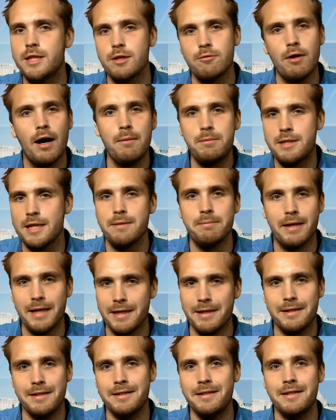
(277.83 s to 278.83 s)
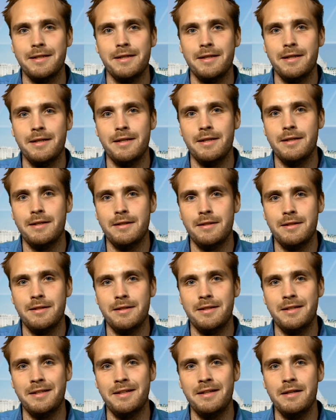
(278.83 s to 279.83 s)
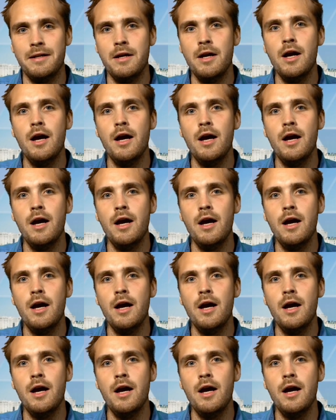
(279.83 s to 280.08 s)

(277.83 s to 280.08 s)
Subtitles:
Do you think that's a way to win hearts and minds?